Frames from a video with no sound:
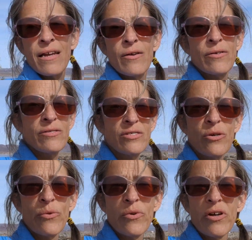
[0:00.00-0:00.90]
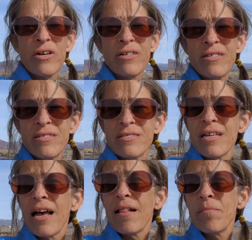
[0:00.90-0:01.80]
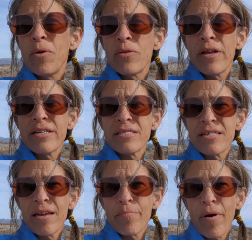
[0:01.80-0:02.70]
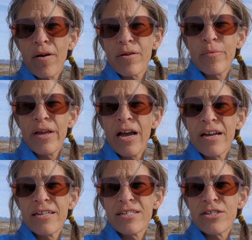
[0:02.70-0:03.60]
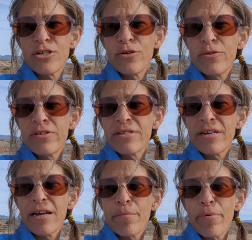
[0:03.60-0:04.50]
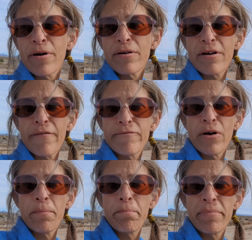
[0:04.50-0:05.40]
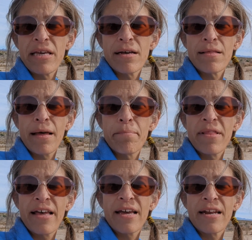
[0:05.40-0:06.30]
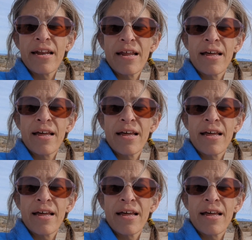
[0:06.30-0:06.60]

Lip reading: Arizona. It's Alamo Lake State Park. We hiked to the state park from BLM land.